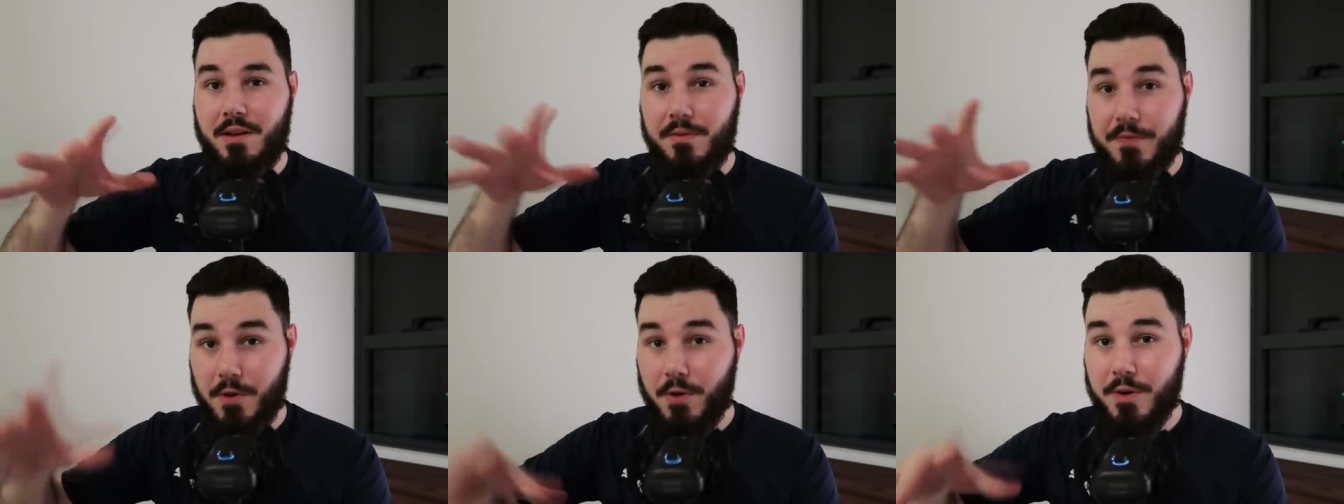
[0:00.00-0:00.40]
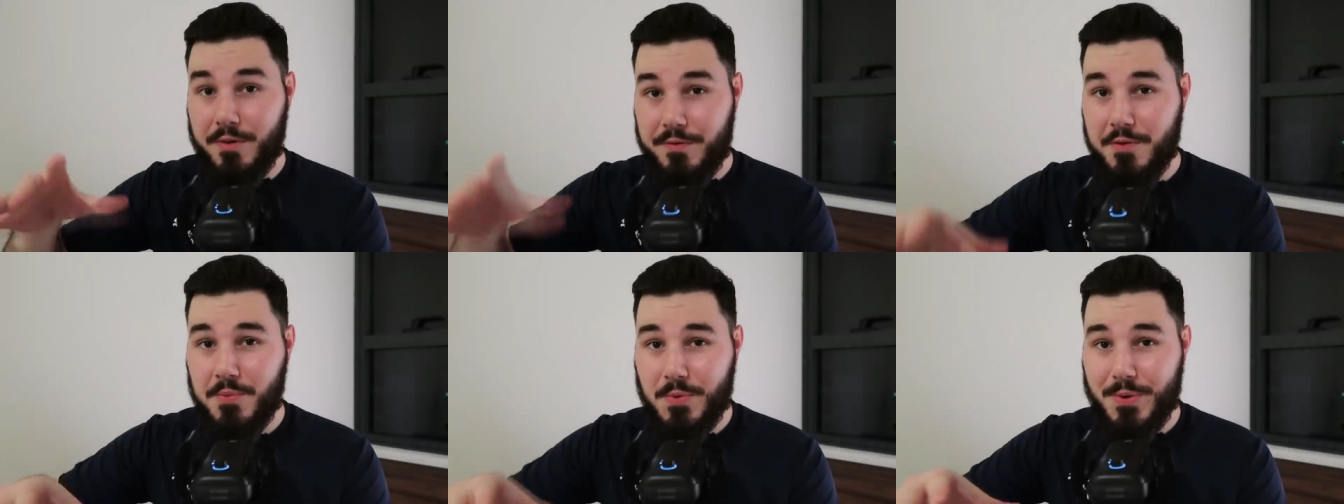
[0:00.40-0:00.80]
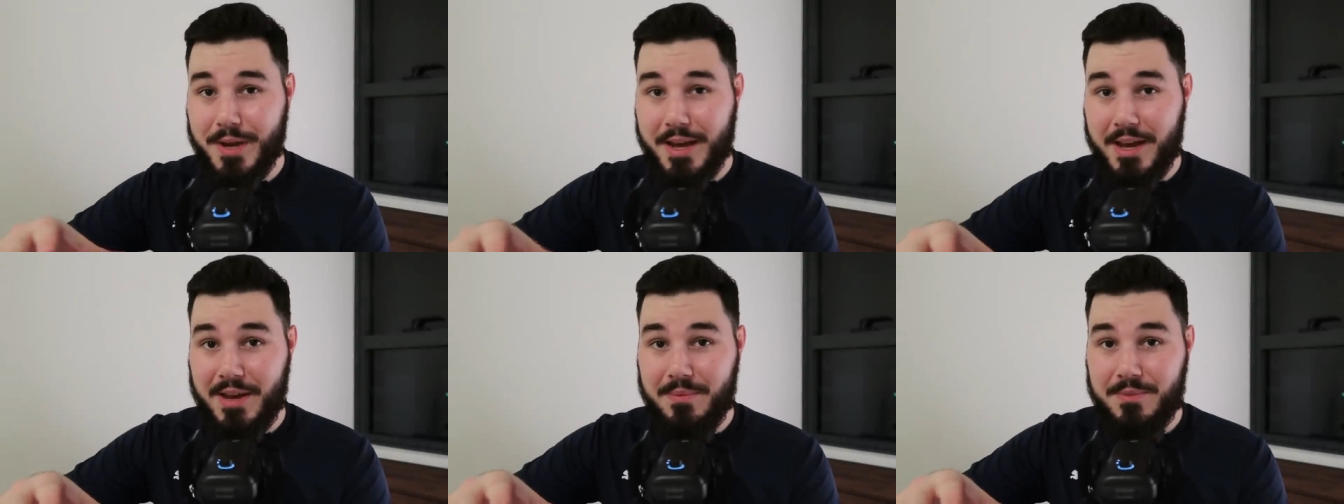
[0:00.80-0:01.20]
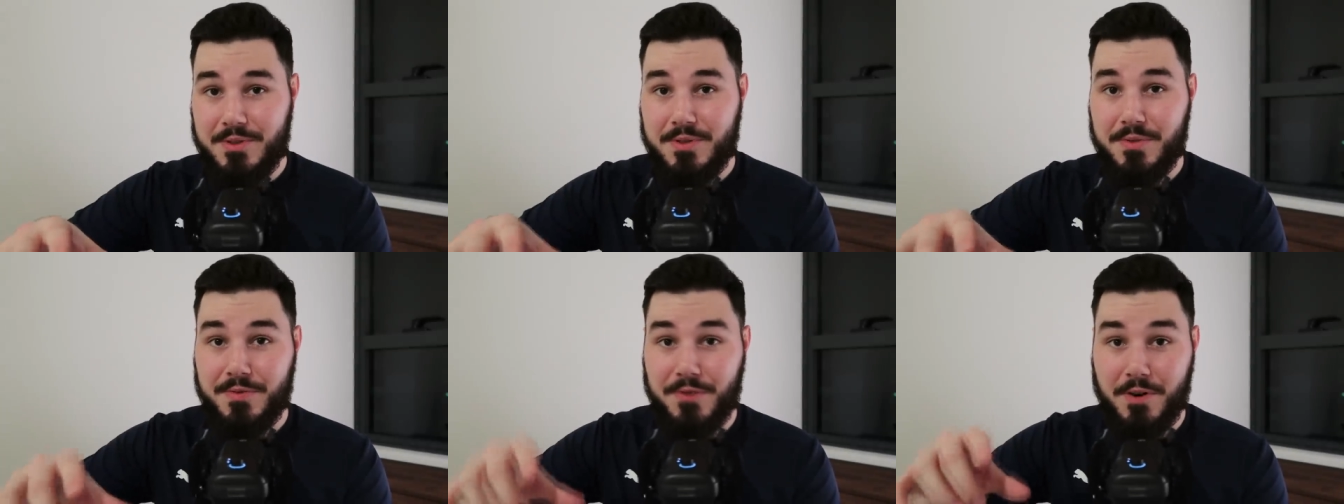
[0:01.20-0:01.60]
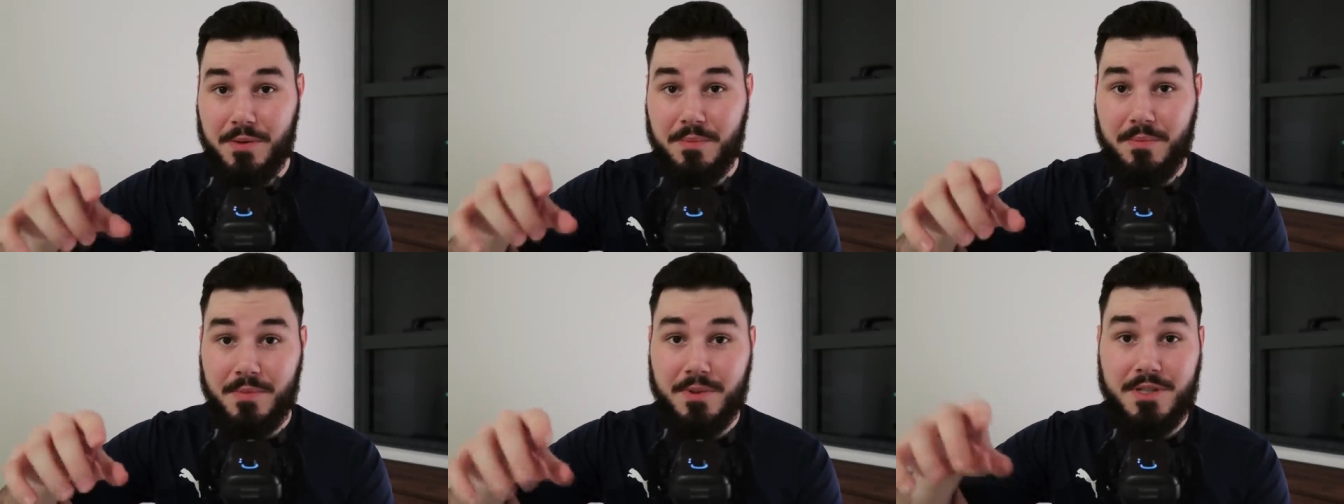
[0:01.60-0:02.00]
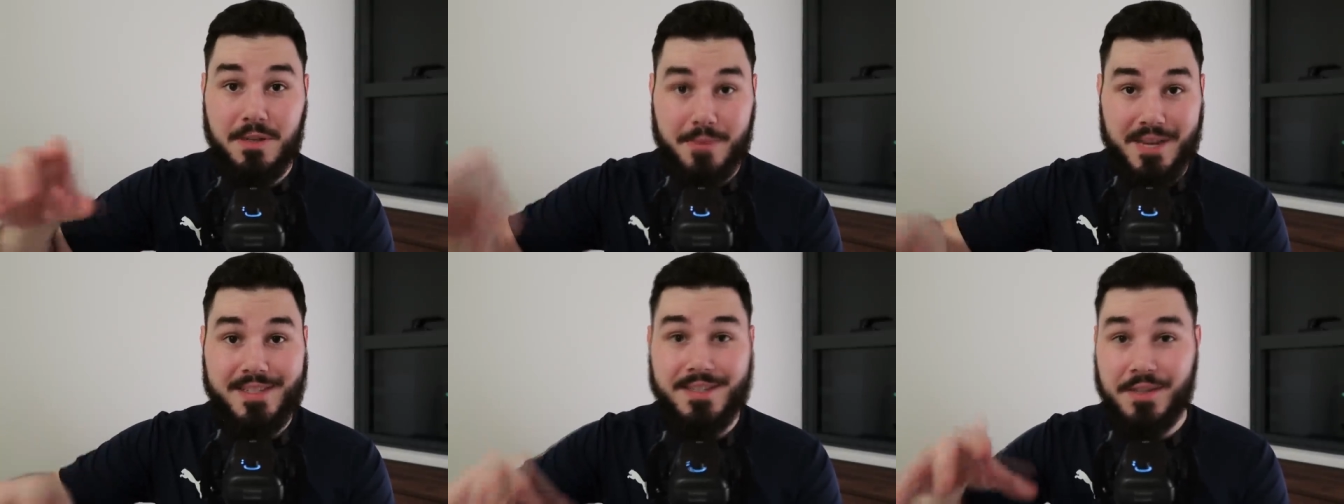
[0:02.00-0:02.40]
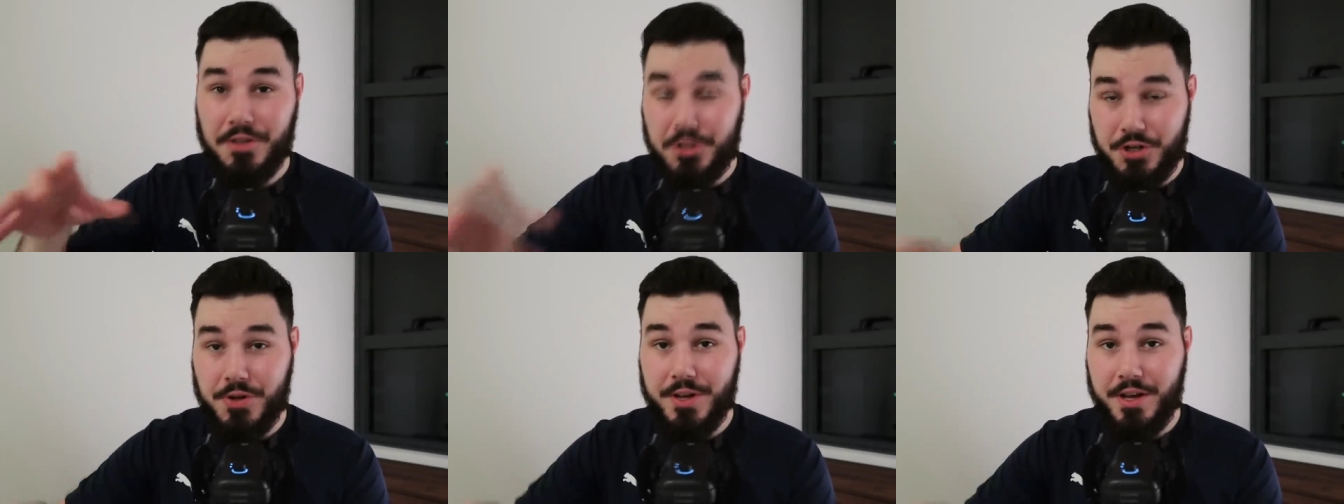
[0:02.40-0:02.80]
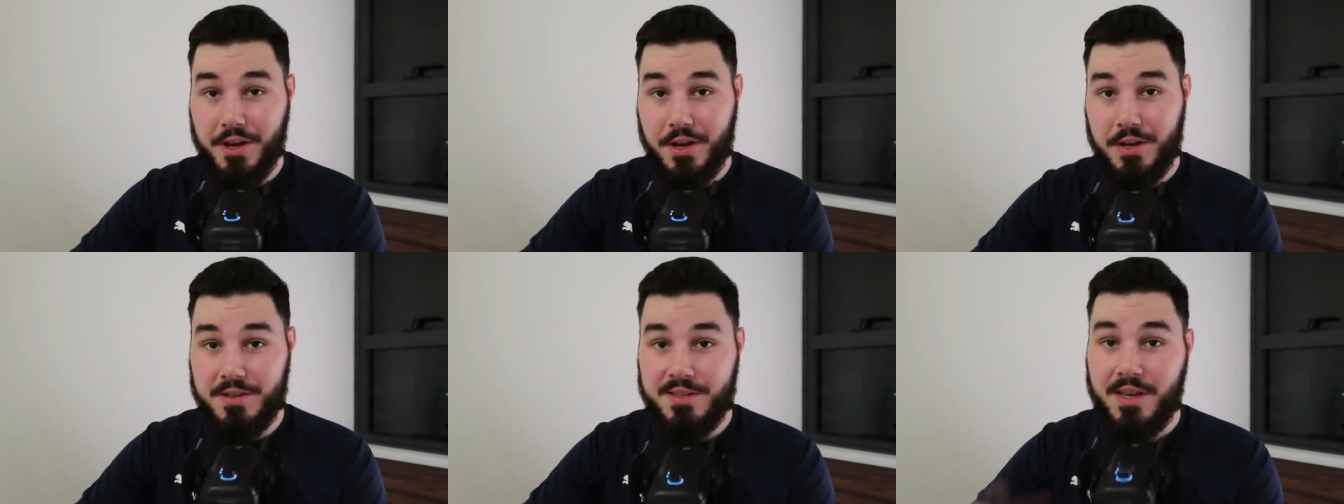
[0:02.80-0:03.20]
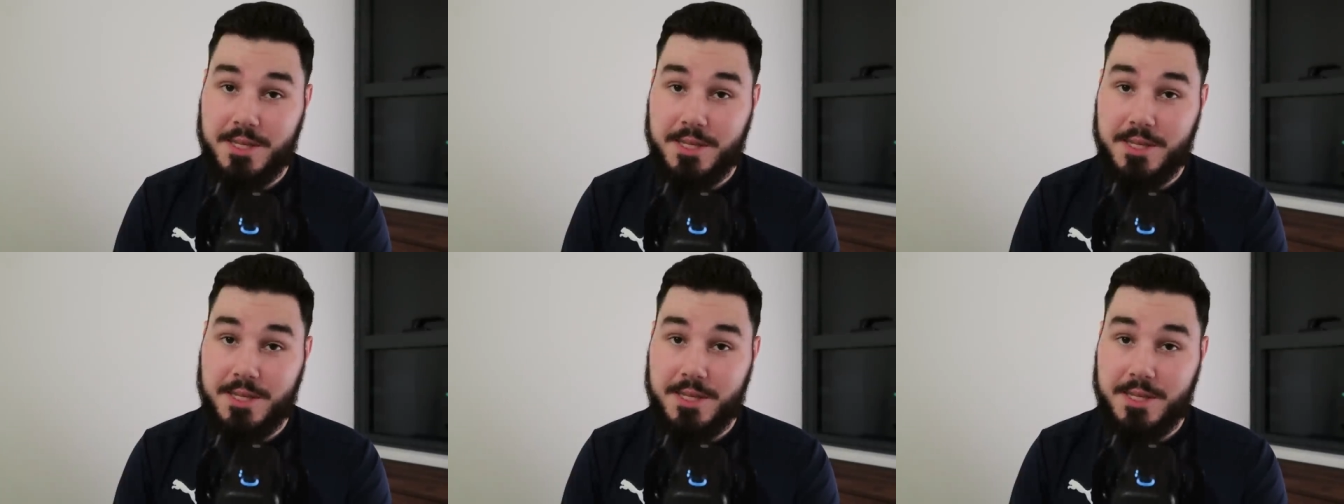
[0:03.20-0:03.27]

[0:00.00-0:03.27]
foreign football games from domestic studios.